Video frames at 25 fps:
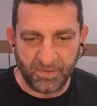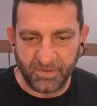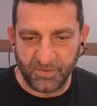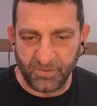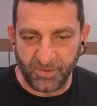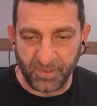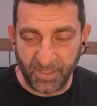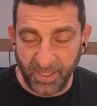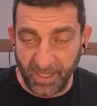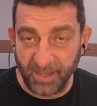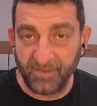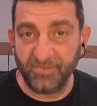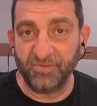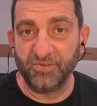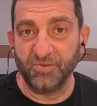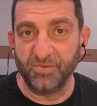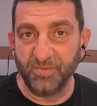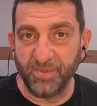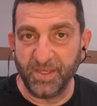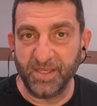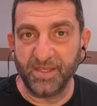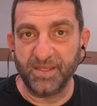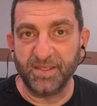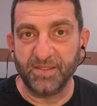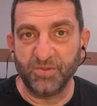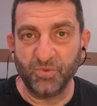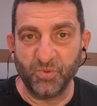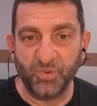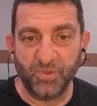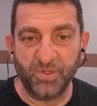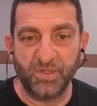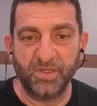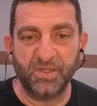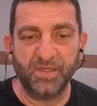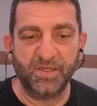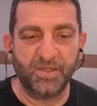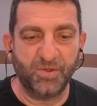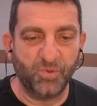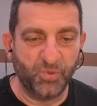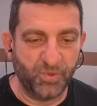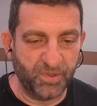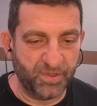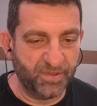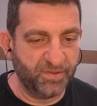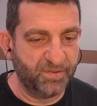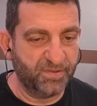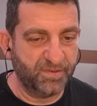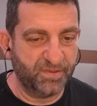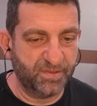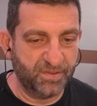We have to make it work
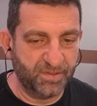with